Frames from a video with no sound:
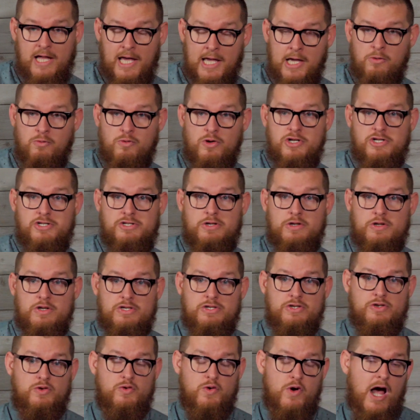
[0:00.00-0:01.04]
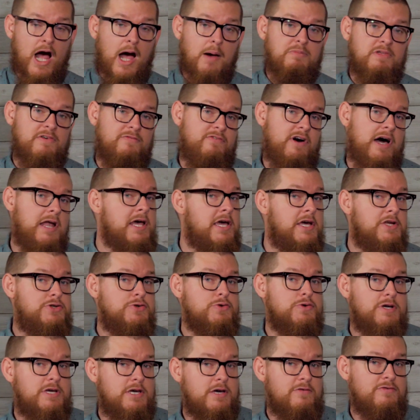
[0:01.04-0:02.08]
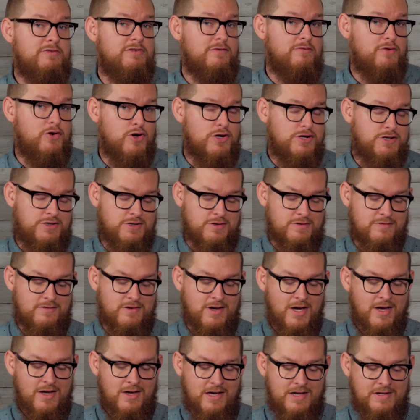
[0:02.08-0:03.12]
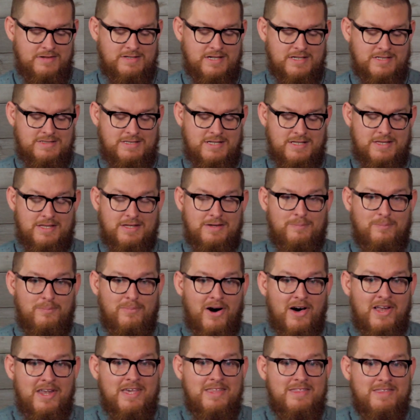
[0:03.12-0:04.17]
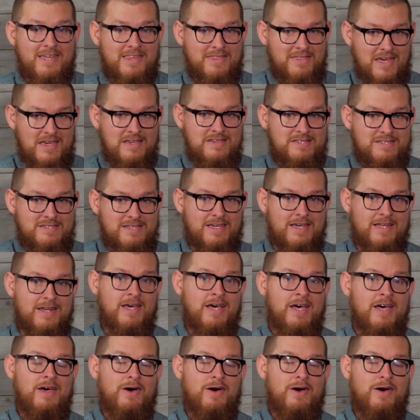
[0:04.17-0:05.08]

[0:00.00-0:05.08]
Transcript: language to describe the financial gifts of Christians. He says that the money that they sent